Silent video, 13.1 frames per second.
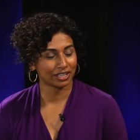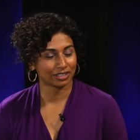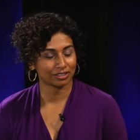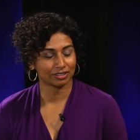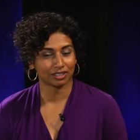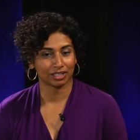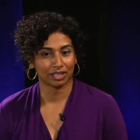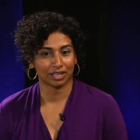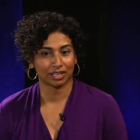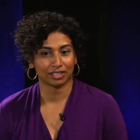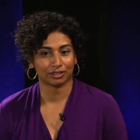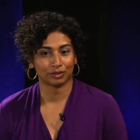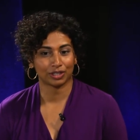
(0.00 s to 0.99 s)
and
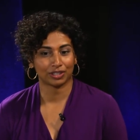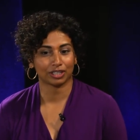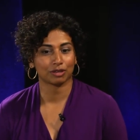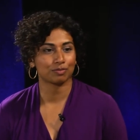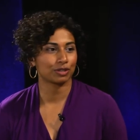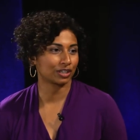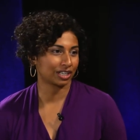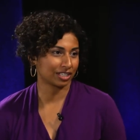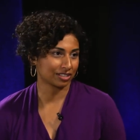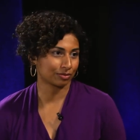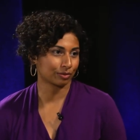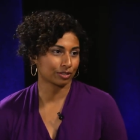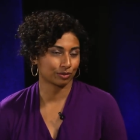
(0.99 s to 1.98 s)
in the
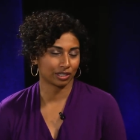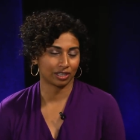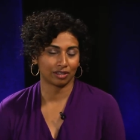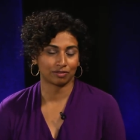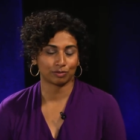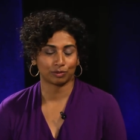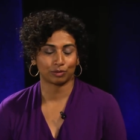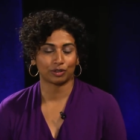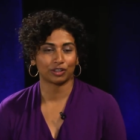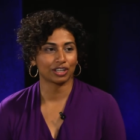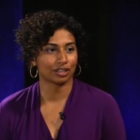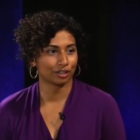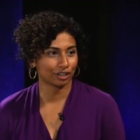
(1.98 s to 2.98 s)
communities in which we lived when we were
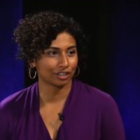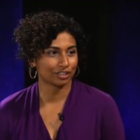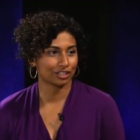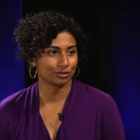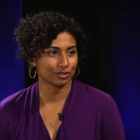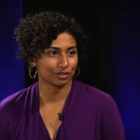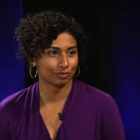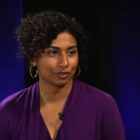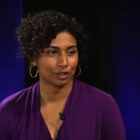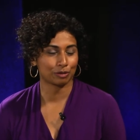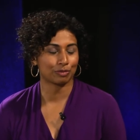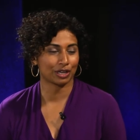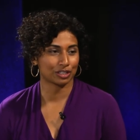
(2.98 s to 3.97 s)
younger, she was
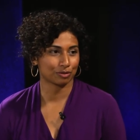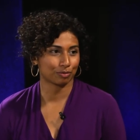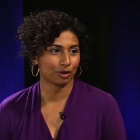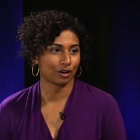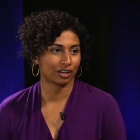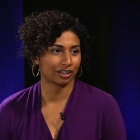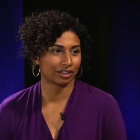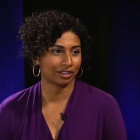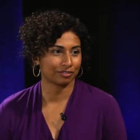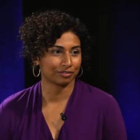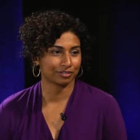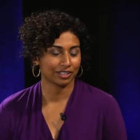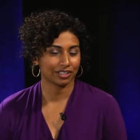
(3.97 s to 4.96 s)
very much a part
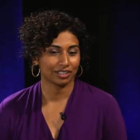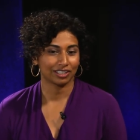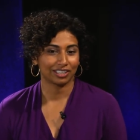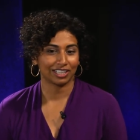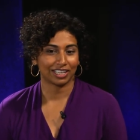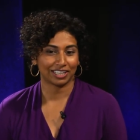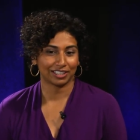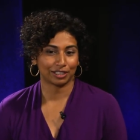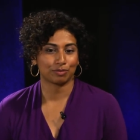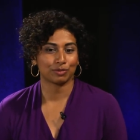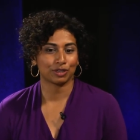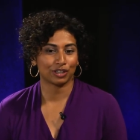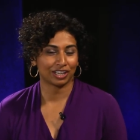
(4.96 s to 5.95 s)
of the
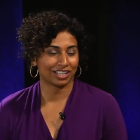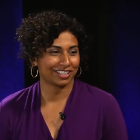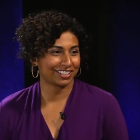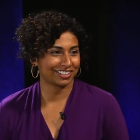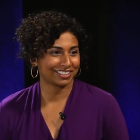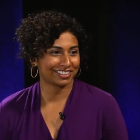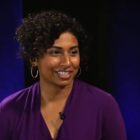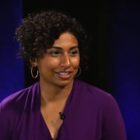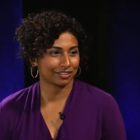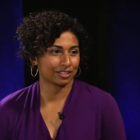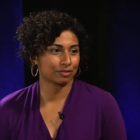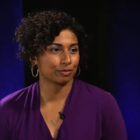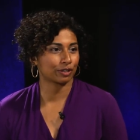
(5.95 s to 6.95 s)
community,
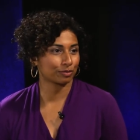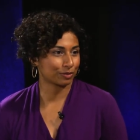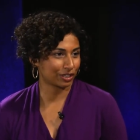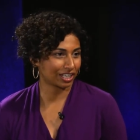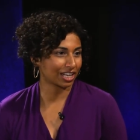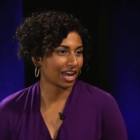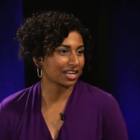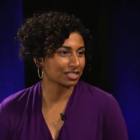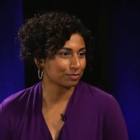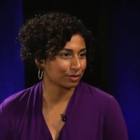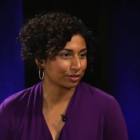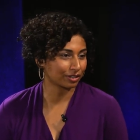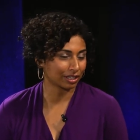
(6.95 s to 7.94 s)
the small community
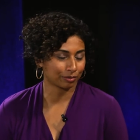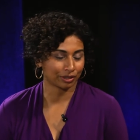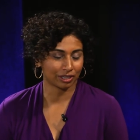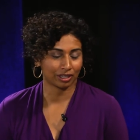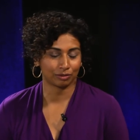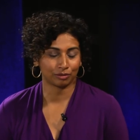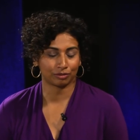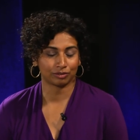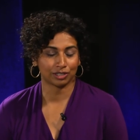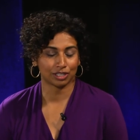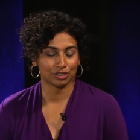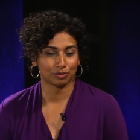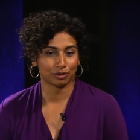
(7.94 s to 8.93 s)
hospital
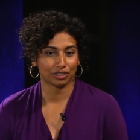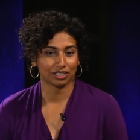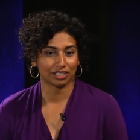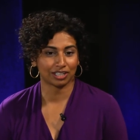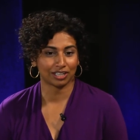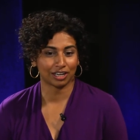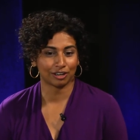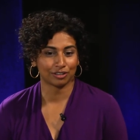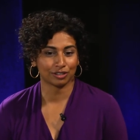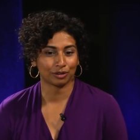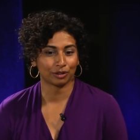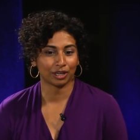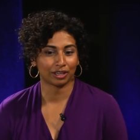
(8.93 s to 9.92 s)
that she worked in
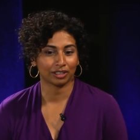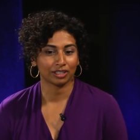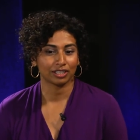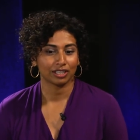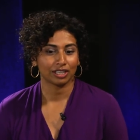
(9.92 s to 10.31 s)
Arizona.